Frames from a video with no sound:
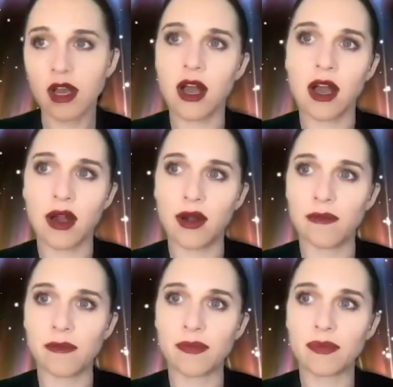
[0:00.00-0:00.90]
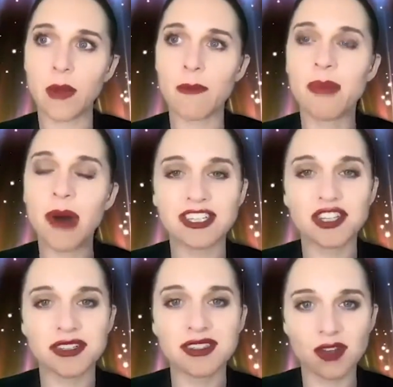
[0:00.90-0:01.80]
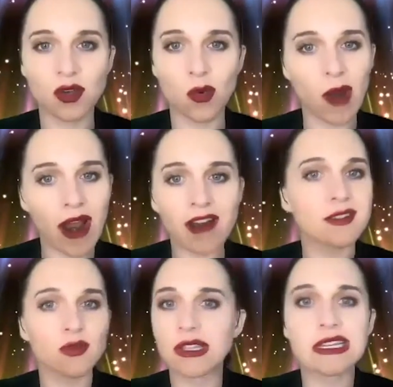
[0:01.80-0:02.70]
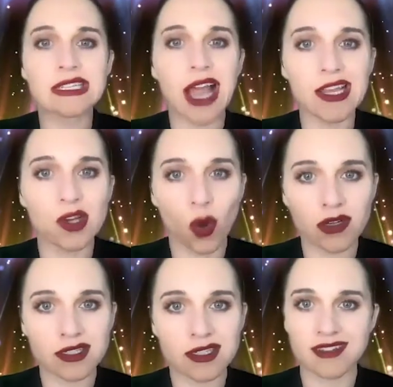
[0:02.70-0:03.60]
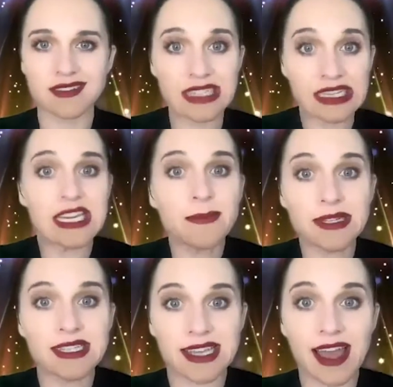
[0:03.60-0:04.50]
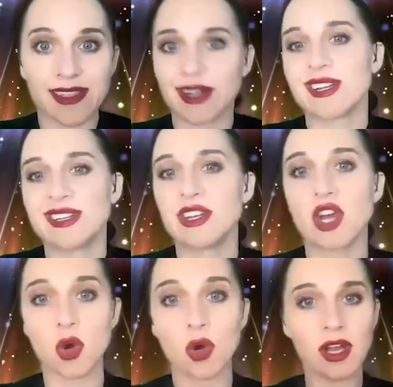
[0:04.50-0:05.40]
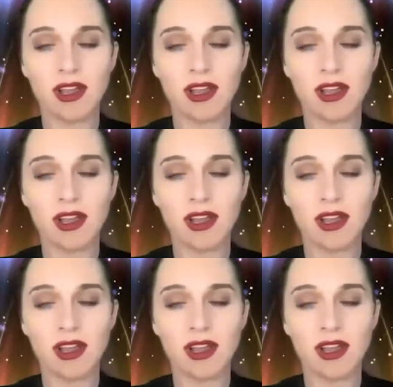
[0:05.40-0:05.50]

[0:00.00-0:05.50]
Um, but she still wears a really tight corset to keep it together, you know.